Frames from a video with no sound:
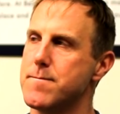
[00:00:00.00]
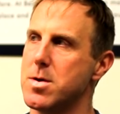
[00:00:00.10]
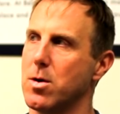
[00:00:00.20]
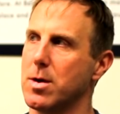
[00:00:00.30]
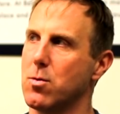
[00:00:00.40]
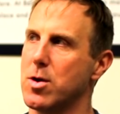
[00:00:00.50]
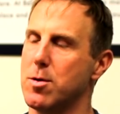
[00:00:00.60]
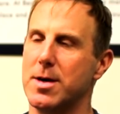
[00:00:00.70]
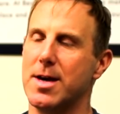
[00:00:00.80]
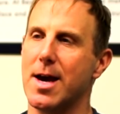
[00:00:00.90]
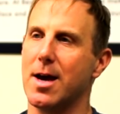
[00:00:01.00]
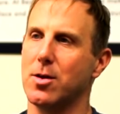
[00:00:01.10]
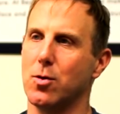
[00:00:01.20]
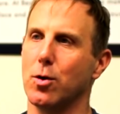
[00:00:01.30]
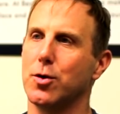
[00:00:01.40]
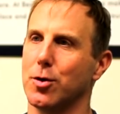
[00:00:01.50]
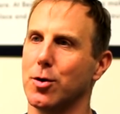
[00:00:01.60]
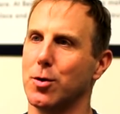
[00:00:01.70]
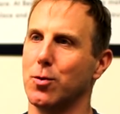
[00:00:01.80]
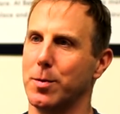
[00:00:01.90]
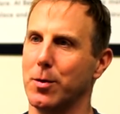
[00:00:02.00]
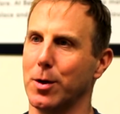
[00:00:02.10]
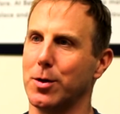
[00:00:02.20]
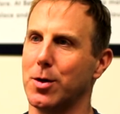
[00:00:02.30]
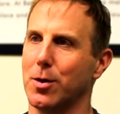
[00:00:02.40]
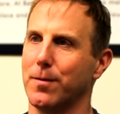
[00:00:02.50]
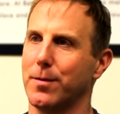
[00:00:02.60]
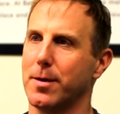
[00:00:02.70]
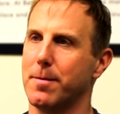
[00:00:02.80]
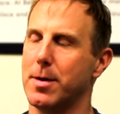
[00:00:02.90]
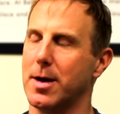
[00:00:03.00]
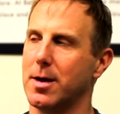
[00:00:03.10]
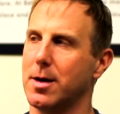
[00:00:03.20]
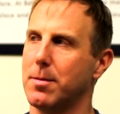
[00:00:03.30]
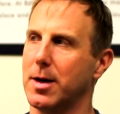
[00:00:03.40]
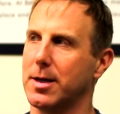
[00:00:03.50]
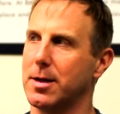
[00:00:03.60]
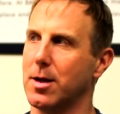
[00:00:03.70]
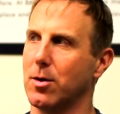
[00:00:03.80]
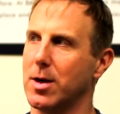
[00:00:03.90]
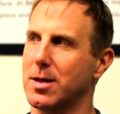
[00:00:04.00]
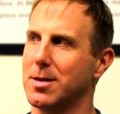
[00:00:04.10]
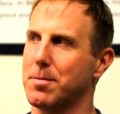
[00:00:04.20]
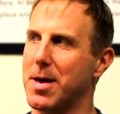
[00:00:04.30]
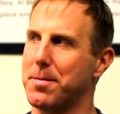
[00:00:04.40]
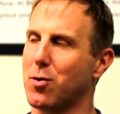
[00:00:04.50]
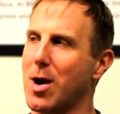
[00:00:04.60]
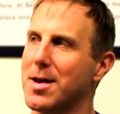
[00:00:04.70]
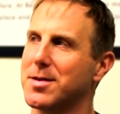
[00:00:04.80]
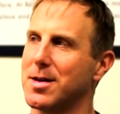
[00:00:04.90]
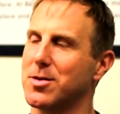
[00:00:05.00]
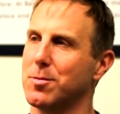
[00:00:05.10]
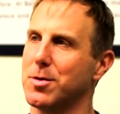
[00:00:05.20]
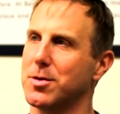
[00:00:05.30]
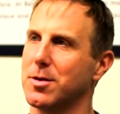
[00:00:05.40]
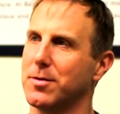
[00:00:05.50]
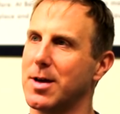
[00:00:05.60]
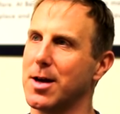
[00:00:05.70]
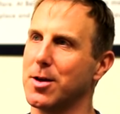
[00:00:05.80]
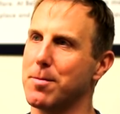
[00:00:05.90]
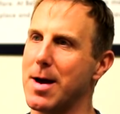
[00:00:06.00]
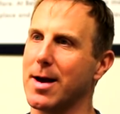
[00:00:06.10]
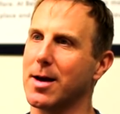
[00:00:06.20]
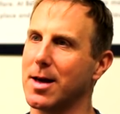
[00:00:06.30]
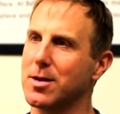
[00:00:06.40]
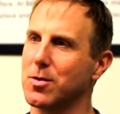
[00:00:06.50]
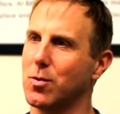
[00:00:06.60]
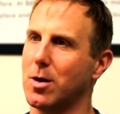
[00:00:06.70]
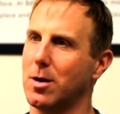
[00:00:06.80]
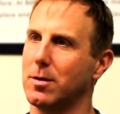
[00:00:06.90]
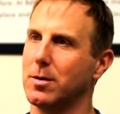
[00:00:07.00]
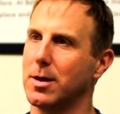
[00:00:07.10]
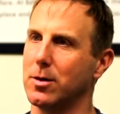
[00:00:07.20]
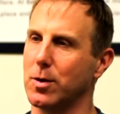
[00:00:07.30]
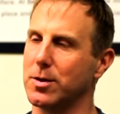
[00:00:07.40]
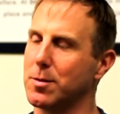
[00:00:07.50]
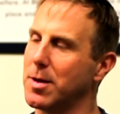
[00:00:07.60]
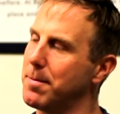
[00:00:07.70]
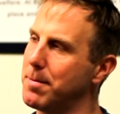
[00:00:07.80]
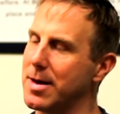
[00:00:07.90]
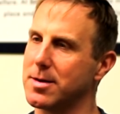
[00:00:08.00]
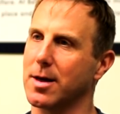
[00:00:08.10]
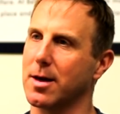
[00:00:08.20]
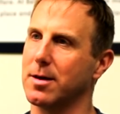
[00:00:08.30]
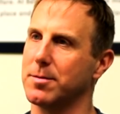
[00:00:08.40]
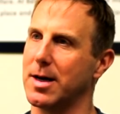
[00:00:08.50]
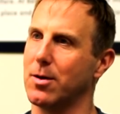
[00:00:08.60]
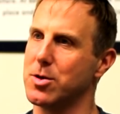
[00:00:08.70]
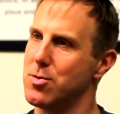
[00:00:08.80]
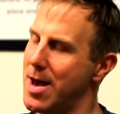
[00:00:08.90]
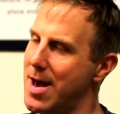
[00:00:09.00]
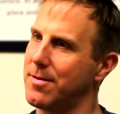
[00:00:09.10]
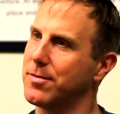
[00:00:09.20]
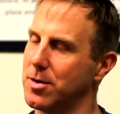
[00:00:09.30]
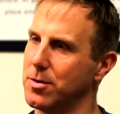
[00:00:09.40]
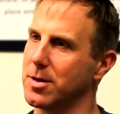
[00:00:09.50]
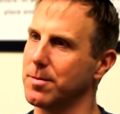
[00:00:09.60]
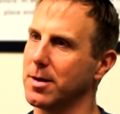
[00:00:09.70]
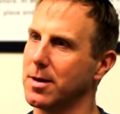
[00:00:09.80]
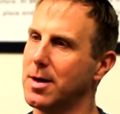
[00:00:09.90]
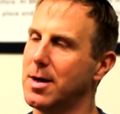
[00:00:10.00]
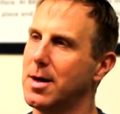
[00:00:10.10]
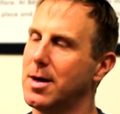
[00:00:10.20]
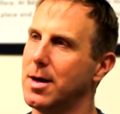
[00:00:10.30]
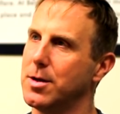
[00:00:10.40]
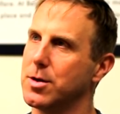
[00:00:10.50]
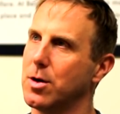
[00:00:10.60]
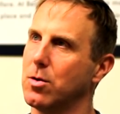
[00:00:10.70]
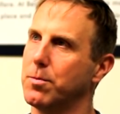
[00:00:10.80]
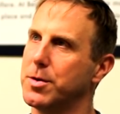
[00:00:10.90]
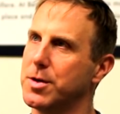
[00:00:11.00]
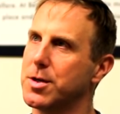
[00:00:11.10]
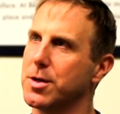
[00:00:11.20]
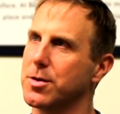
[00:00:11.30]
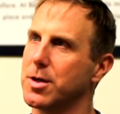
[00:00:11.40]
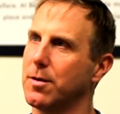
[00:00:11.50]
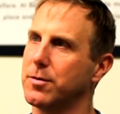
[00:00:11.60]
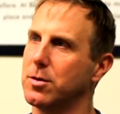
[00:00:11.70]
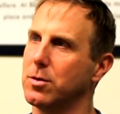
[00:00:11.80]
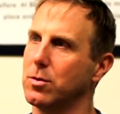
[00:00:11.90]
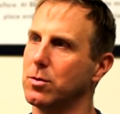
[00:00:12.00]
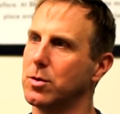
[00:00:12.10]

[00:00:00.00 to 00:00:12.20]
you know, when you began you weren't sure you would be willing to do. But but you know it's it, that process almost of getting your back against the wall is when some of that best thing comes out when you have to do something. And so positioning yourself to